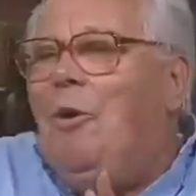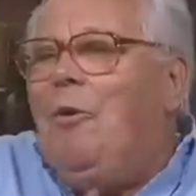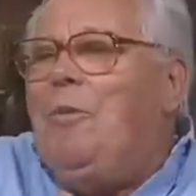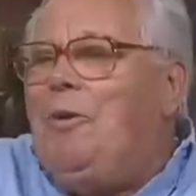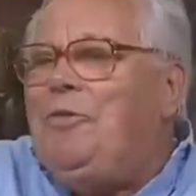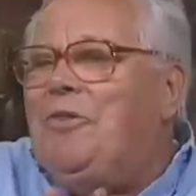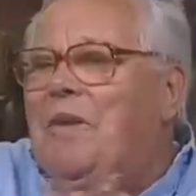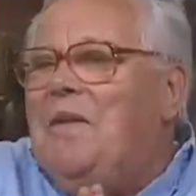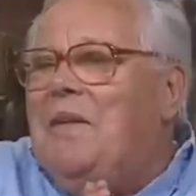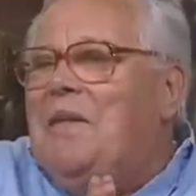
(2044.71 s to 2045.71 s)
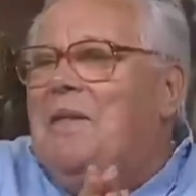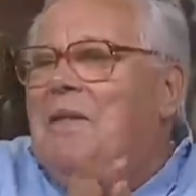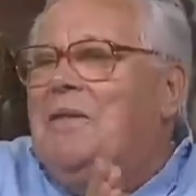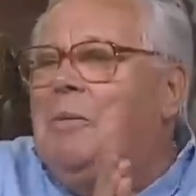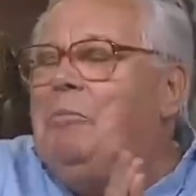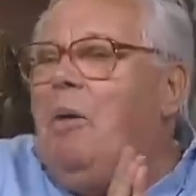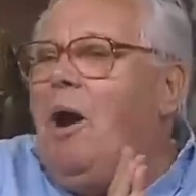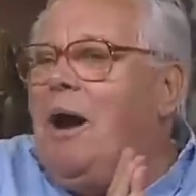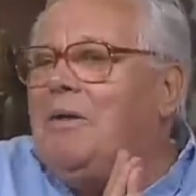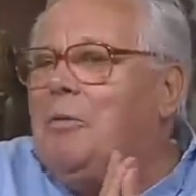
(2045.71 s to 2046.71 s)
almost the
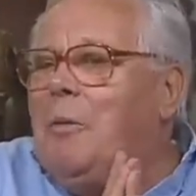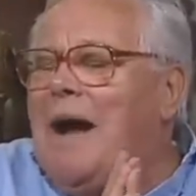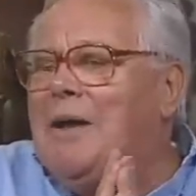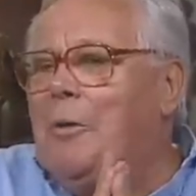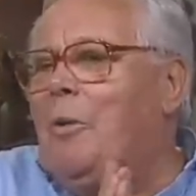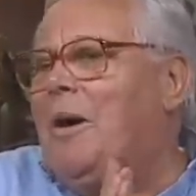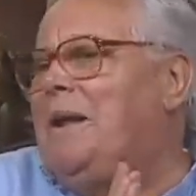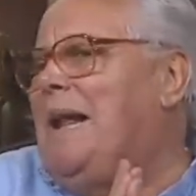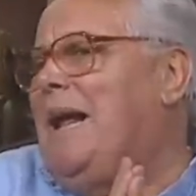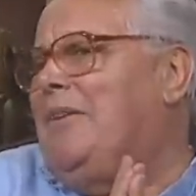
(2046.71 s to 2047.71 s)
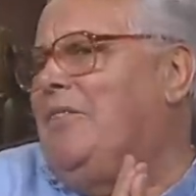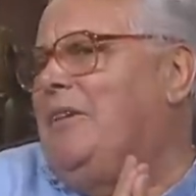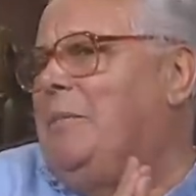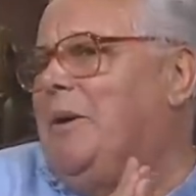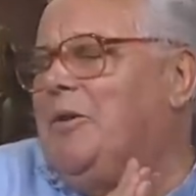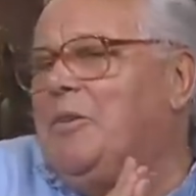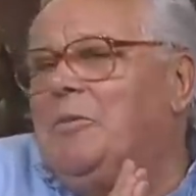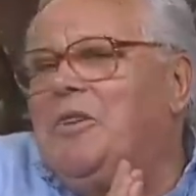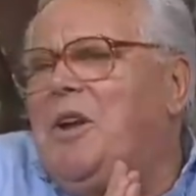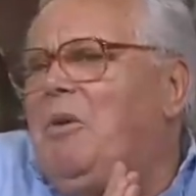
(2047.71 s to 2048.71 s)
part why you were a Nazi. Because there
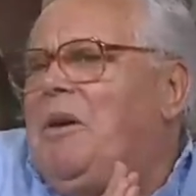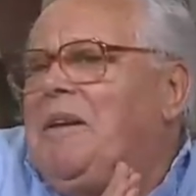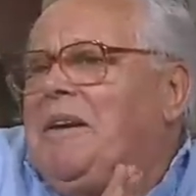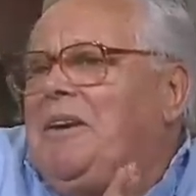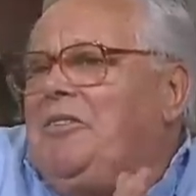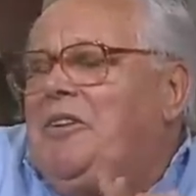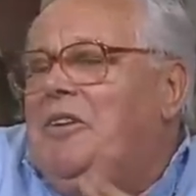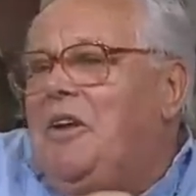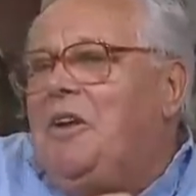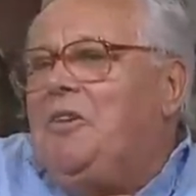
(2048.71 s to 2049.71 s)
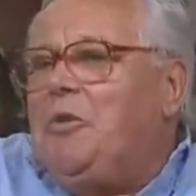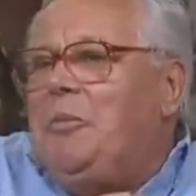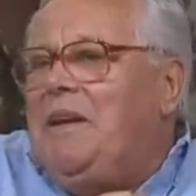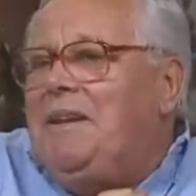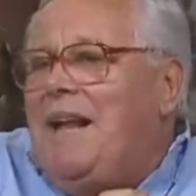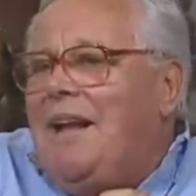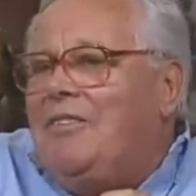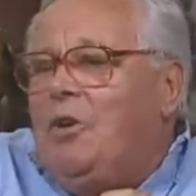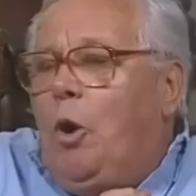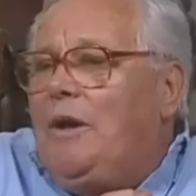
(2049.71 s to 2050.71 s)
was no other reason to be a
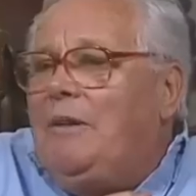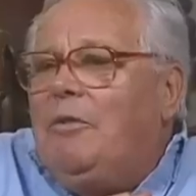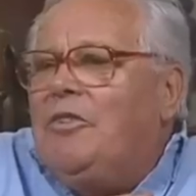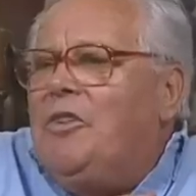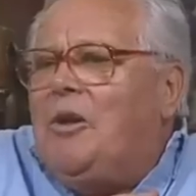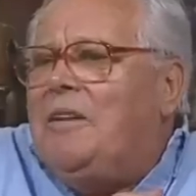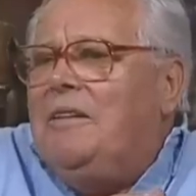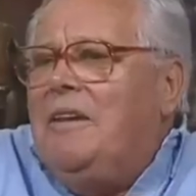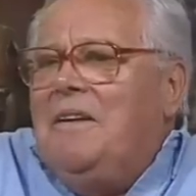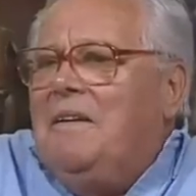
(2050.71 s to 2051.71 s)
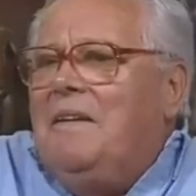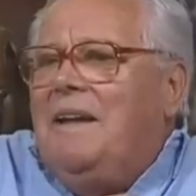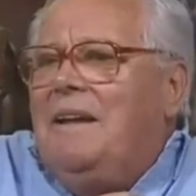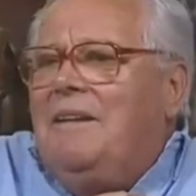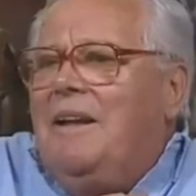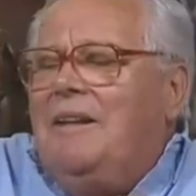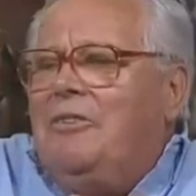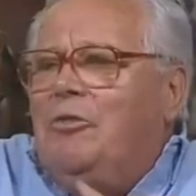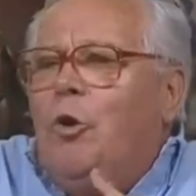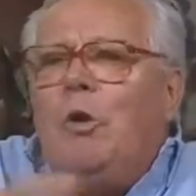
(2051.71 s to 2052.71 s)
Nazi. Holland was not in
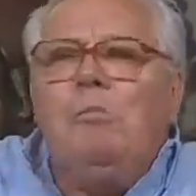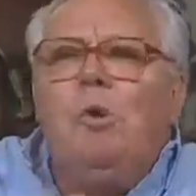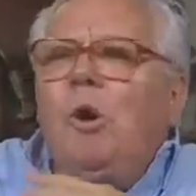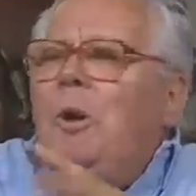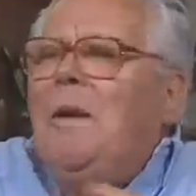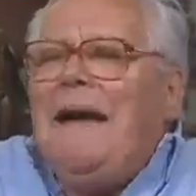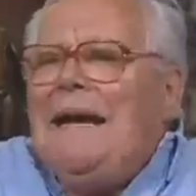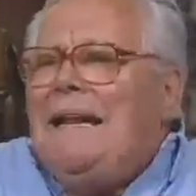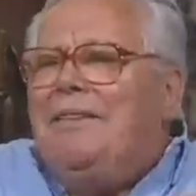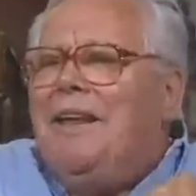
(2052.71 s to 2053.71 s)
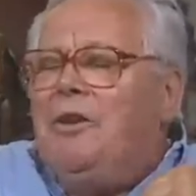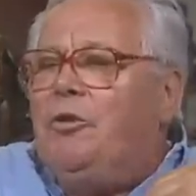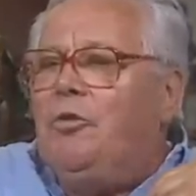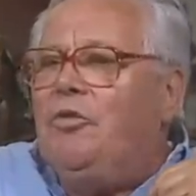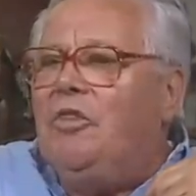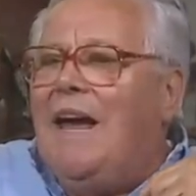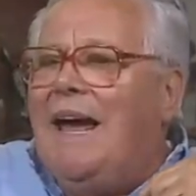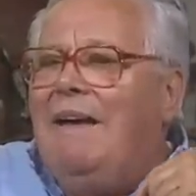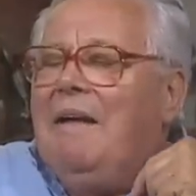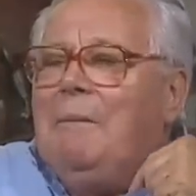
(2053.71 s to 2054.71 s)
turmoil or anything to
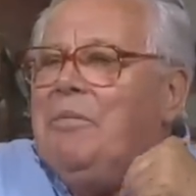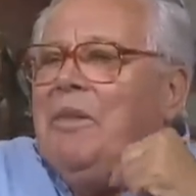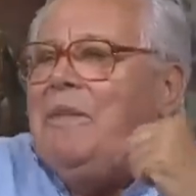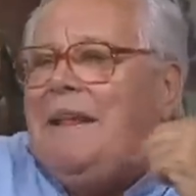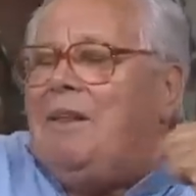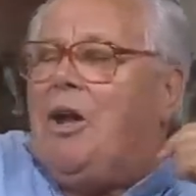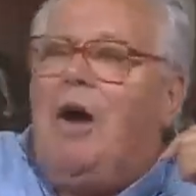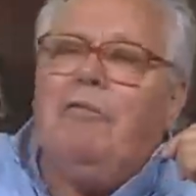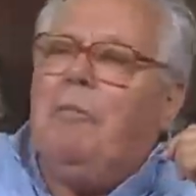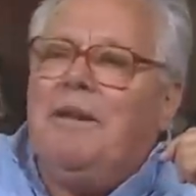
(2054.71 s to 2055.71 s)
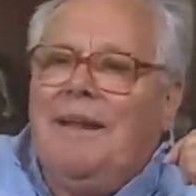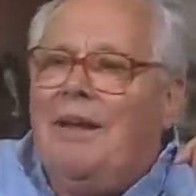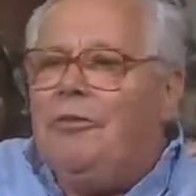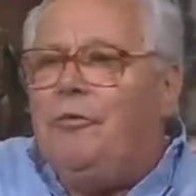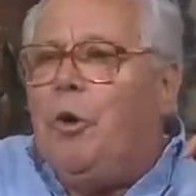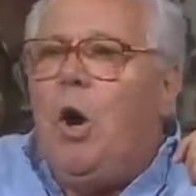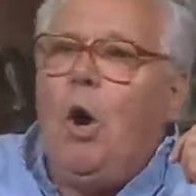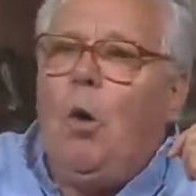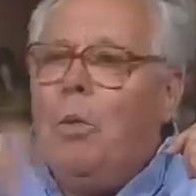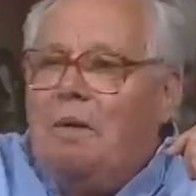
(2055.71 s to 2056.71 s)
say that the government has to
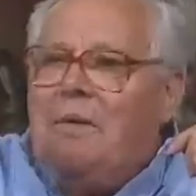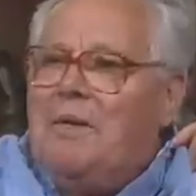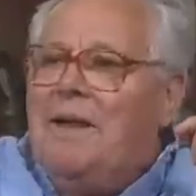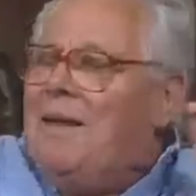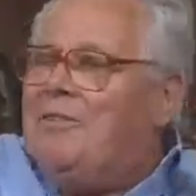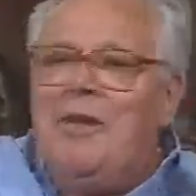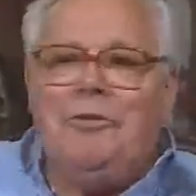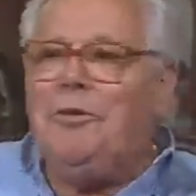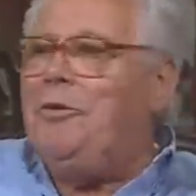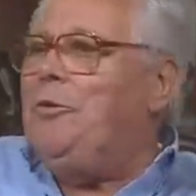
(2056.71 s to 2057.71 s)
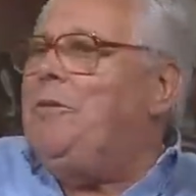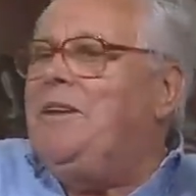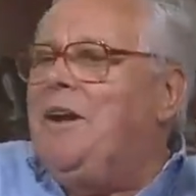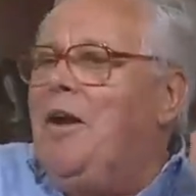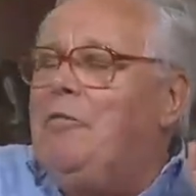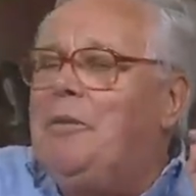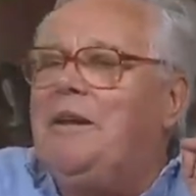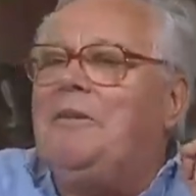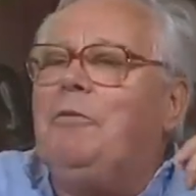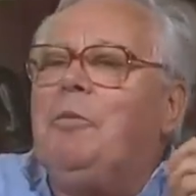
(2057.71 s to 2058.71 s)
go. It has nothing to do with the government.
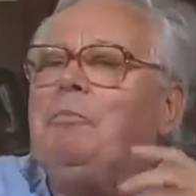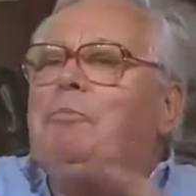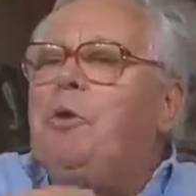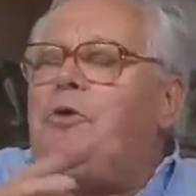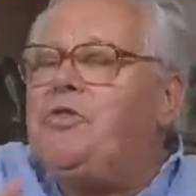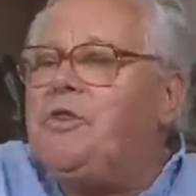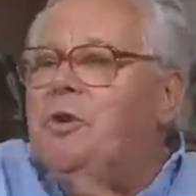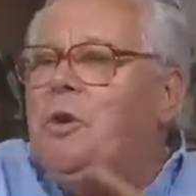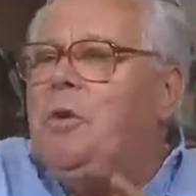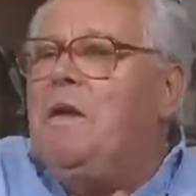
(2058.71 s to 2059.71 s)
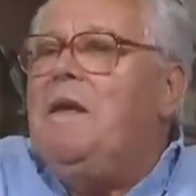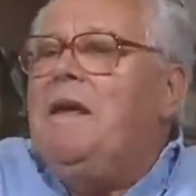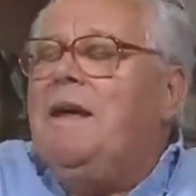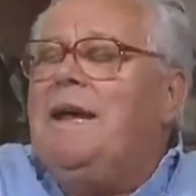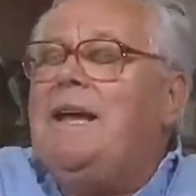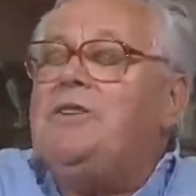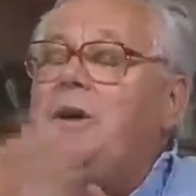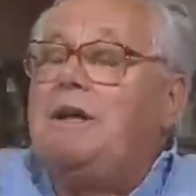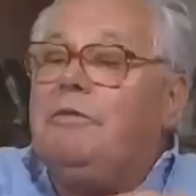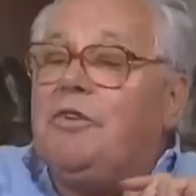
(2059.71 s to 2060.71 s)
It was personal relation.
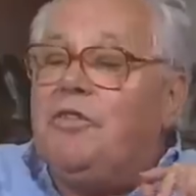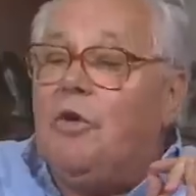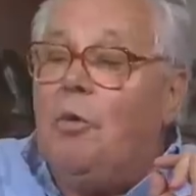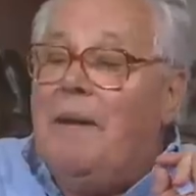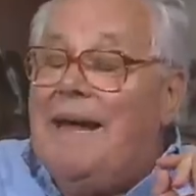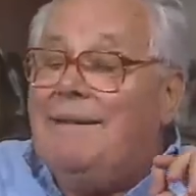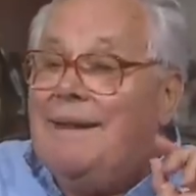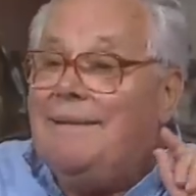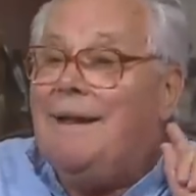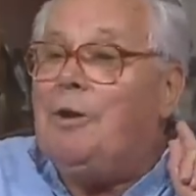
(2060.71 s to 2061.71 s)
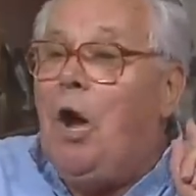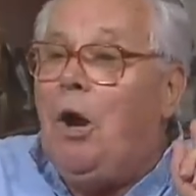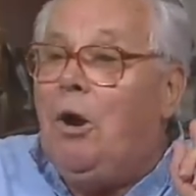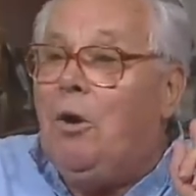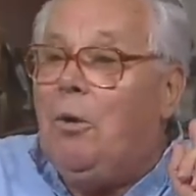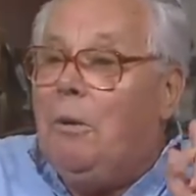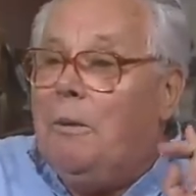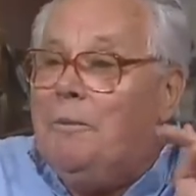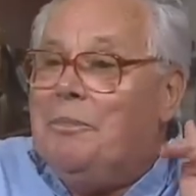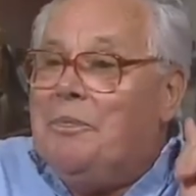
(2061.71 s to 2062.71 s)
It was so bad that that uncle
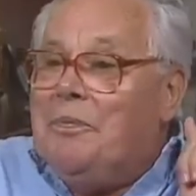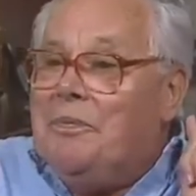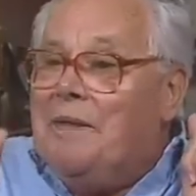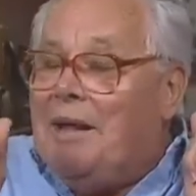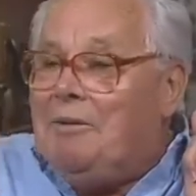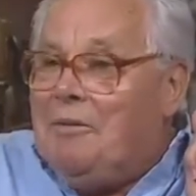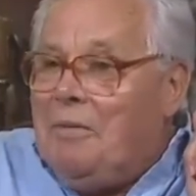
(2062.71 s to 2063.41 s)
that